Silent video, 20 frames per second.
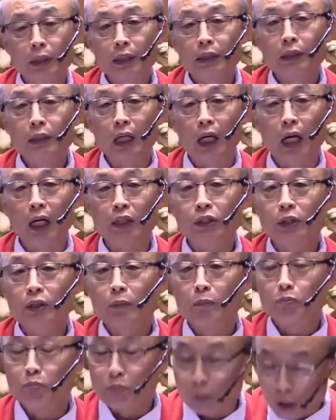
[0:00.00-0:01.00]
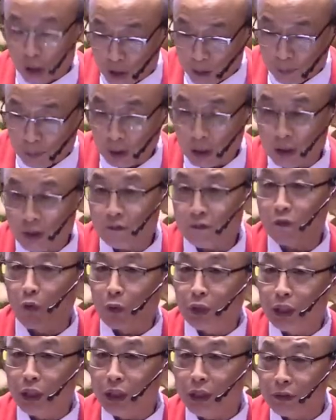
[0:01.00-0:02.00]
God mercifully
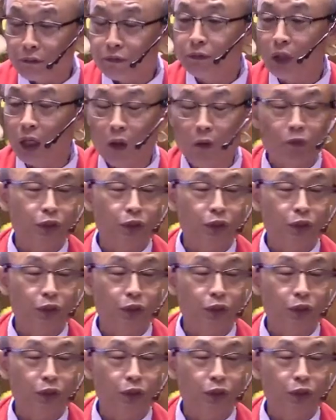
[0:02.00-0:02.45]
forgive our